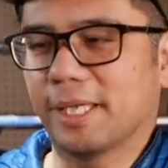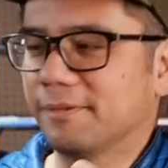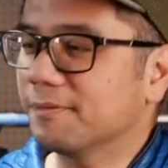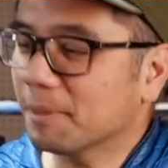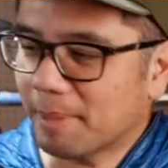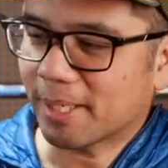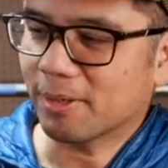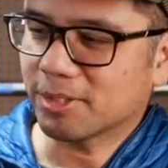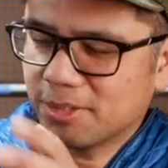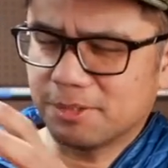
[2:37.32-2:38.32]
and
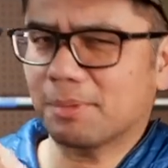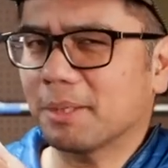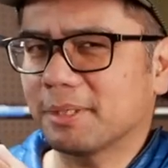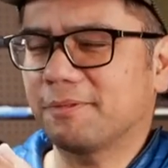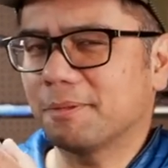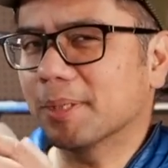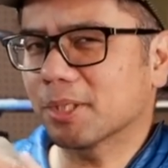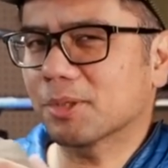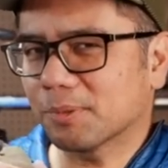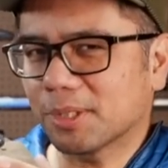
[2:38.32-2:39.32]
filmmaker, so he's probably
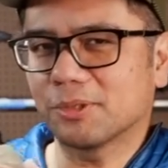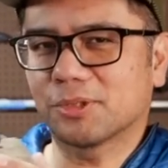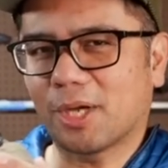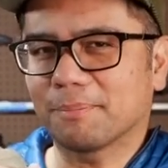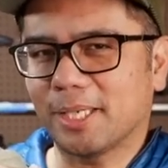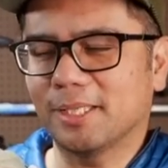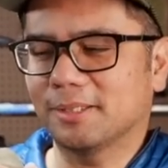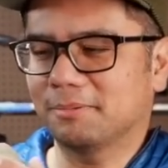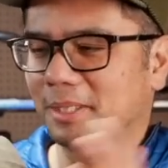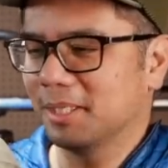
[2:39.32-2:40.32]
familiar with those
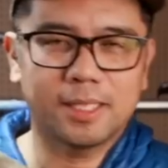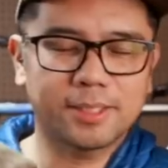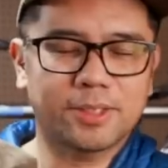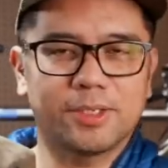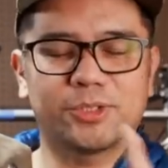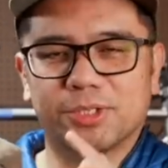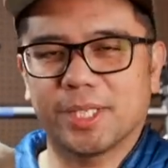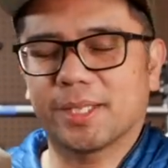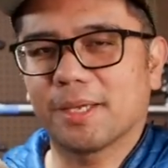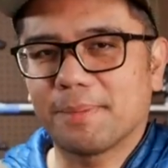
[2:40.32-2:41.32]
Domkes. Another
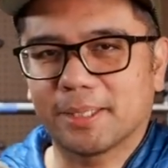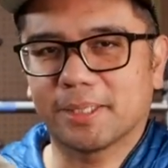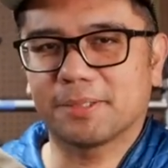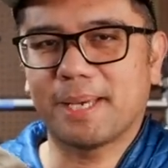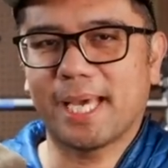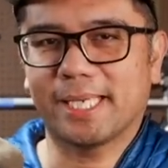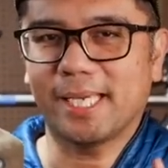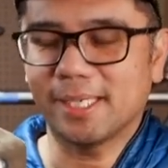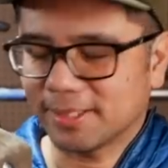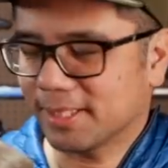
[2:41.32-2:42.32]
interesting thing about this bag
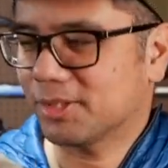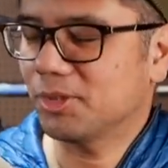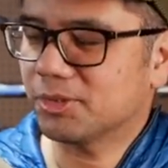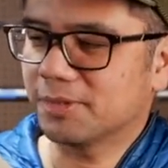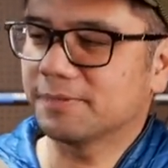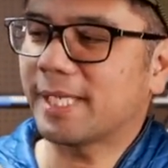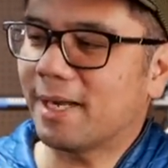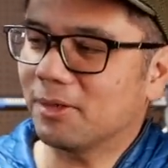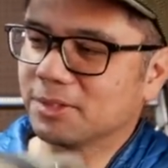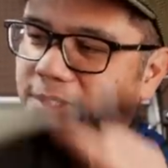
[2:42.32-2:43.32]
is its use of
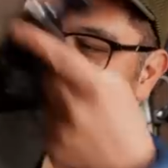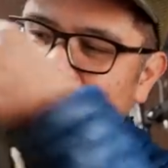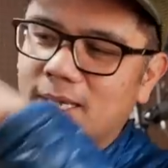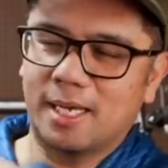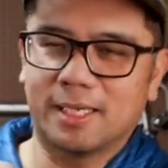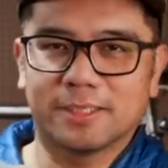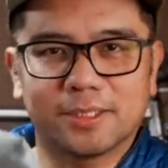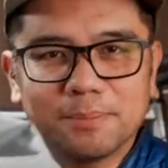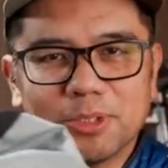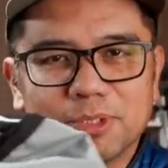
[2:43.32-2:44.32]
dowels. Uh,
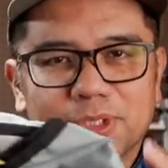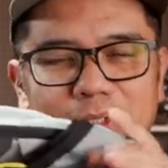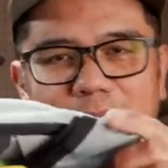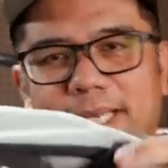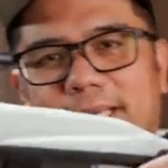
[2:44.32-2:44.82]
similar to the